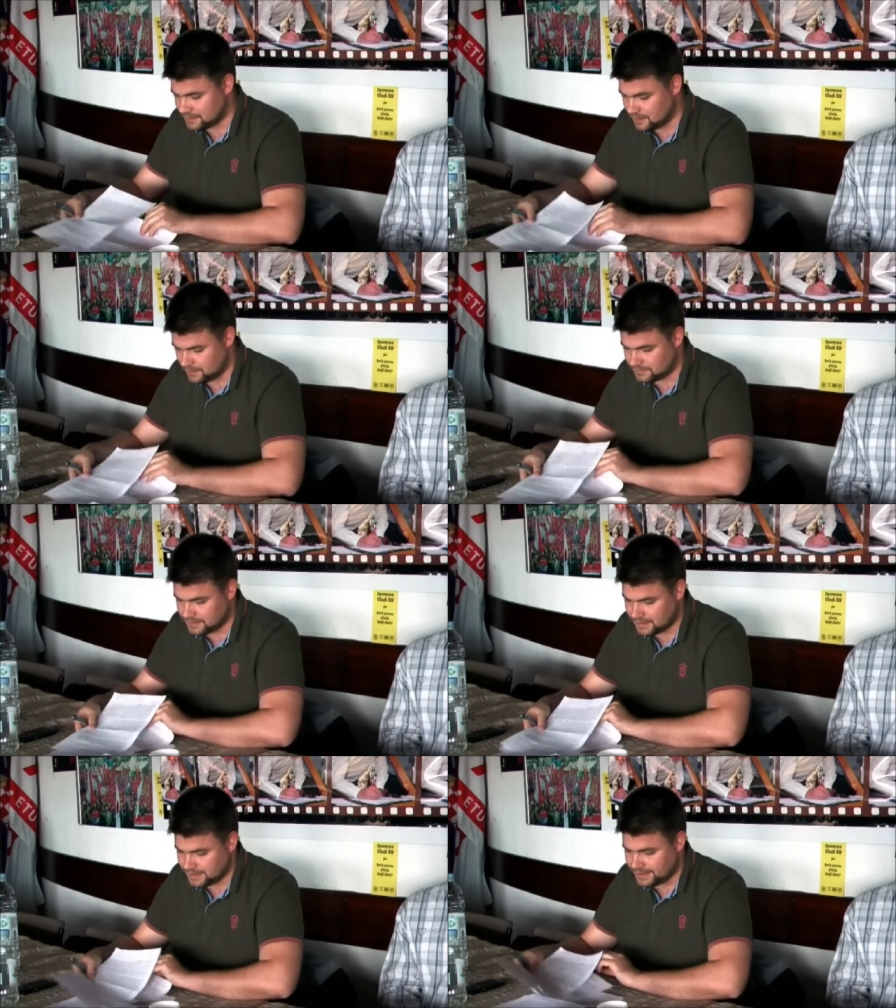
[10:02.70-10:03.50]
law.
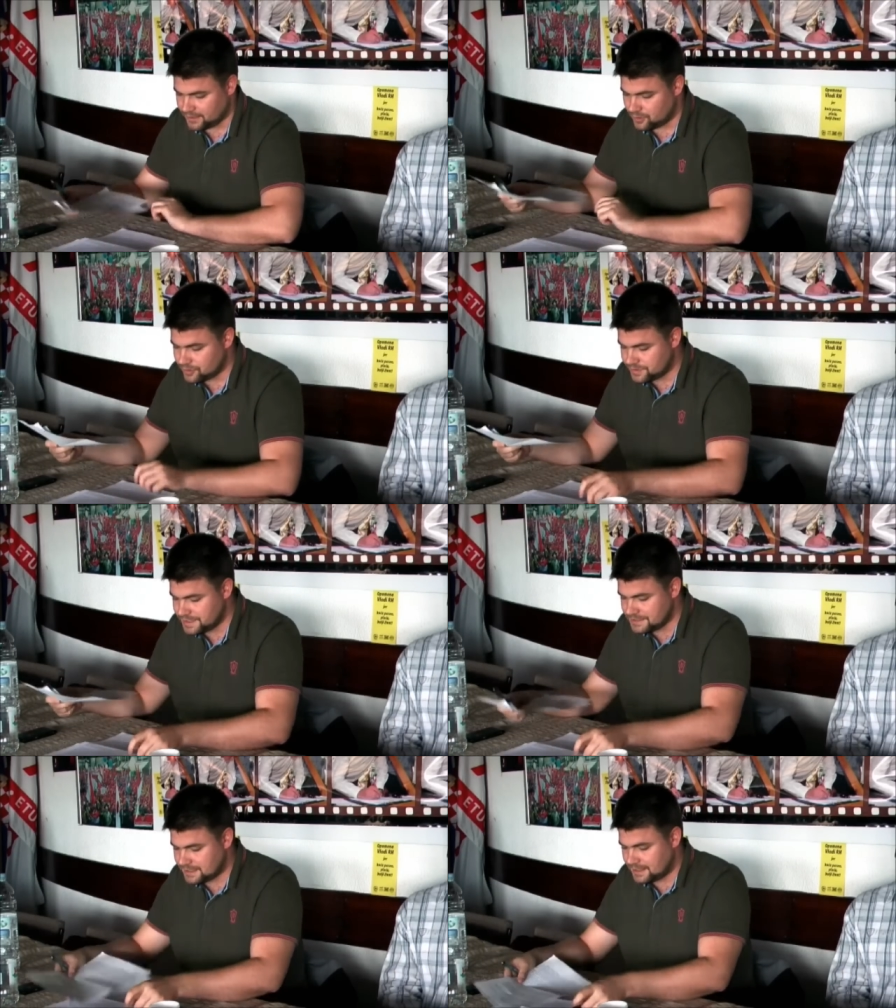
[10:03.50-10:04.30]
In
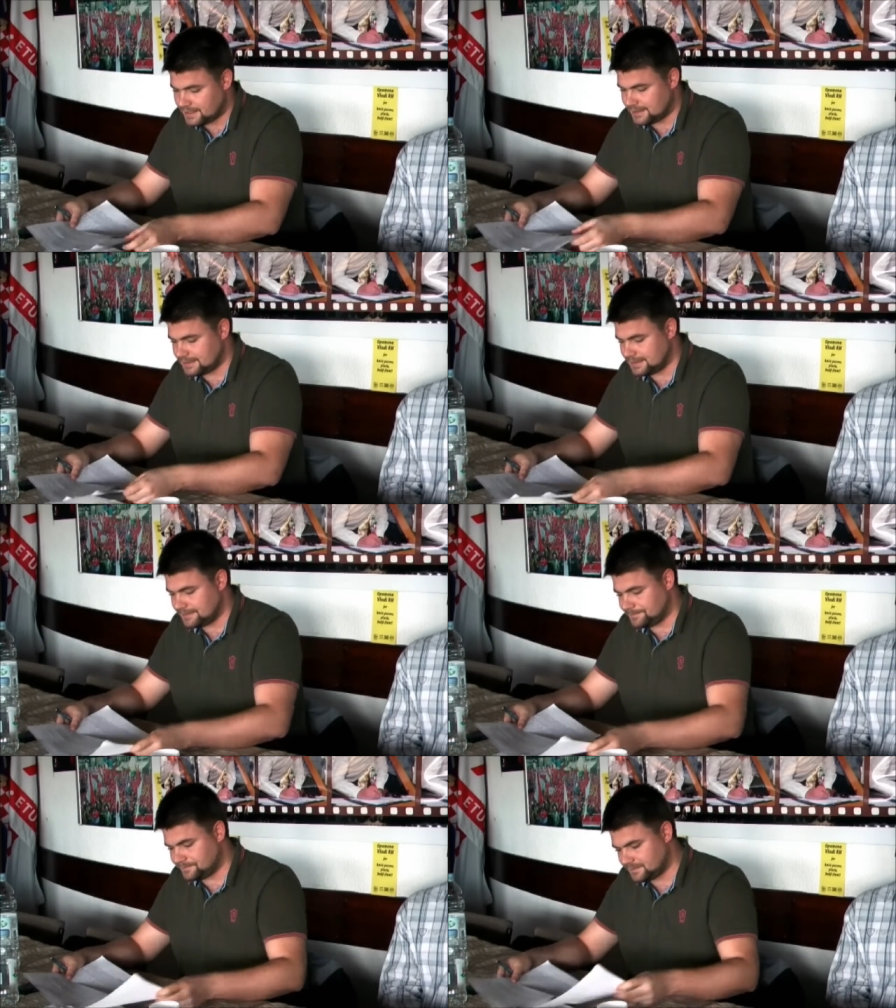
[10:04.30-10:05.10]
Grundrisse,
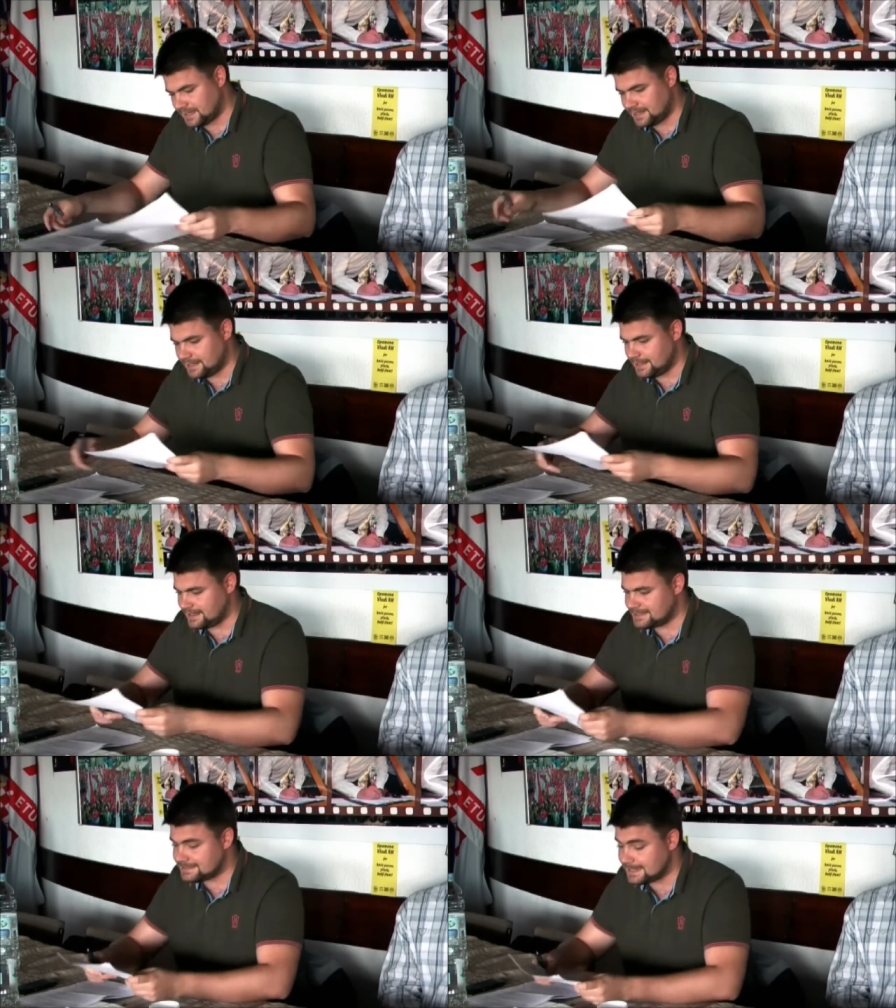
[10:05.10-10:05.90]
uh, he,
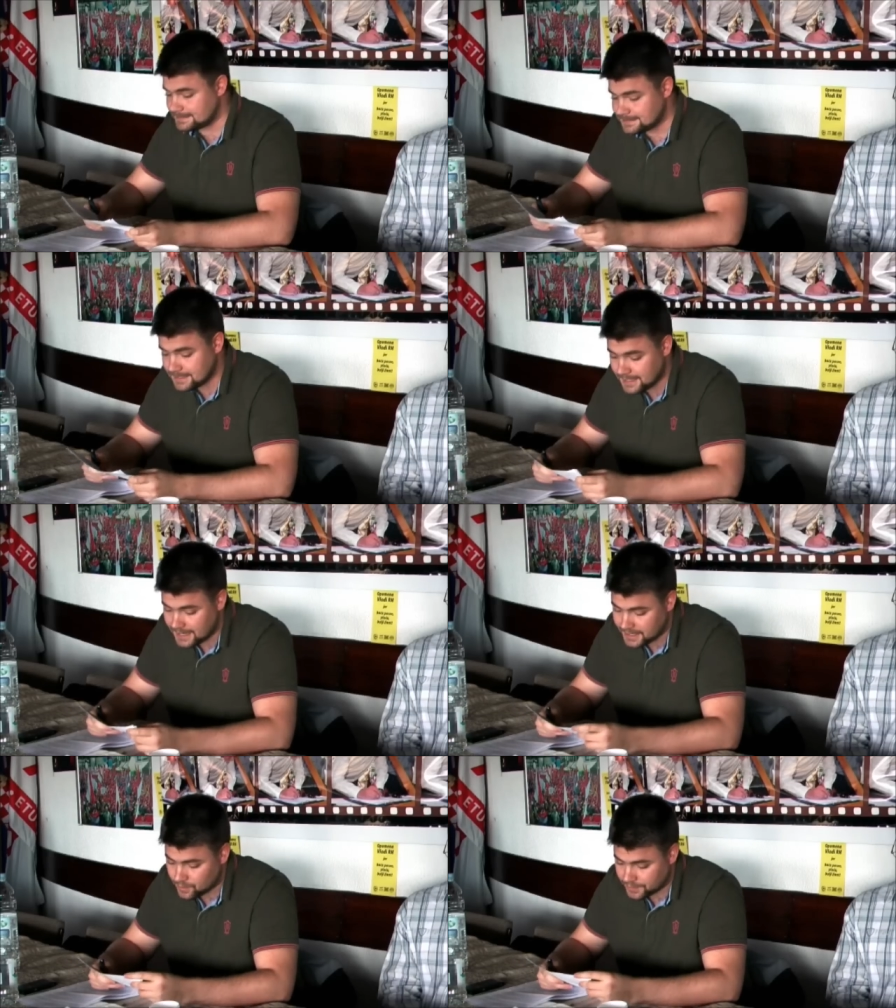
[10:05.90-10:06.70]
he states,
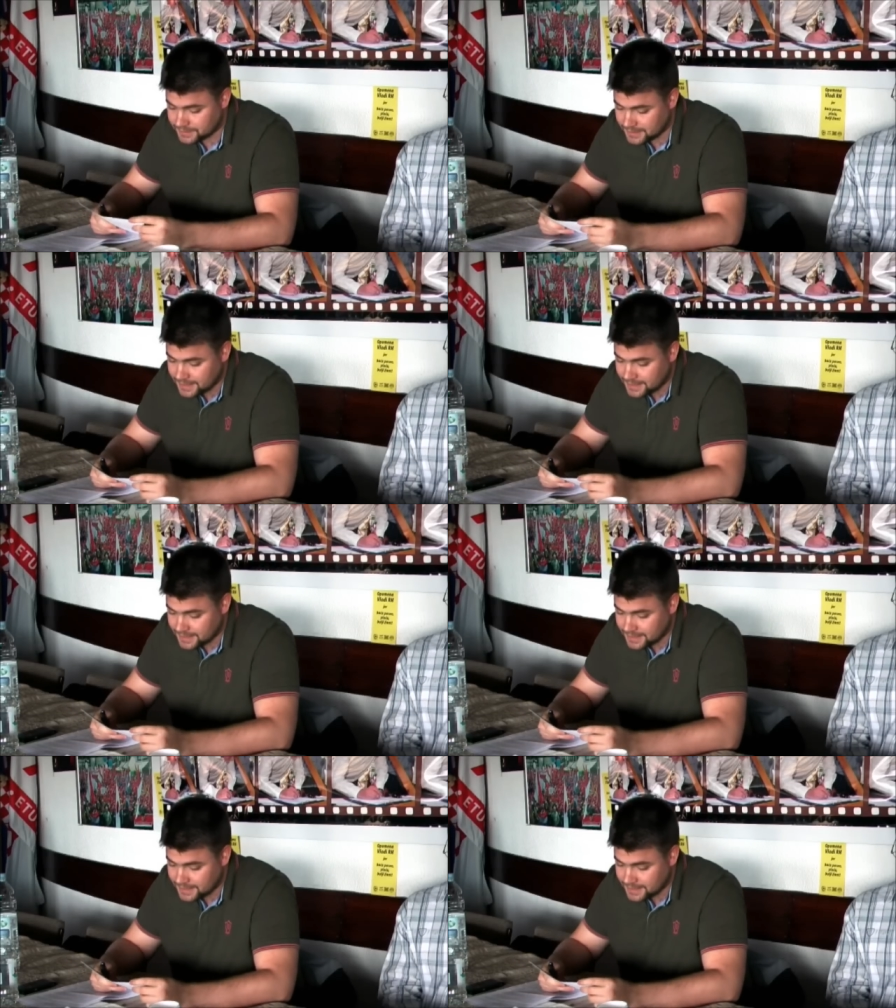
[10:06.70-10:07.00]
I quote,